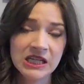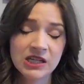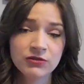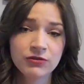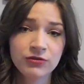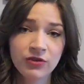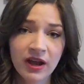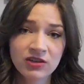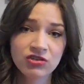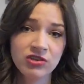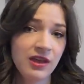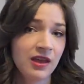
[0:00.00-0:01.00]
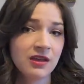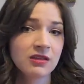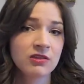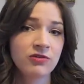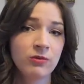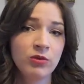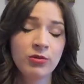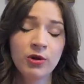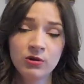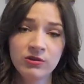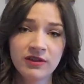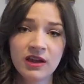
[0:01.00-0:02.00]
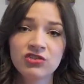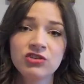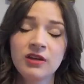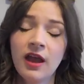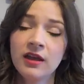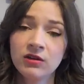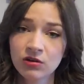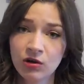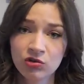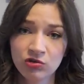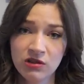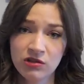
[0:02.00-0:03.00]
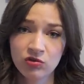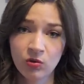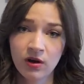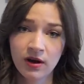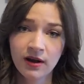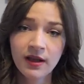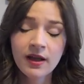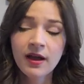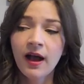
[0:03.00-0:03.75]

eating fresh things from the produce section at your grocery store.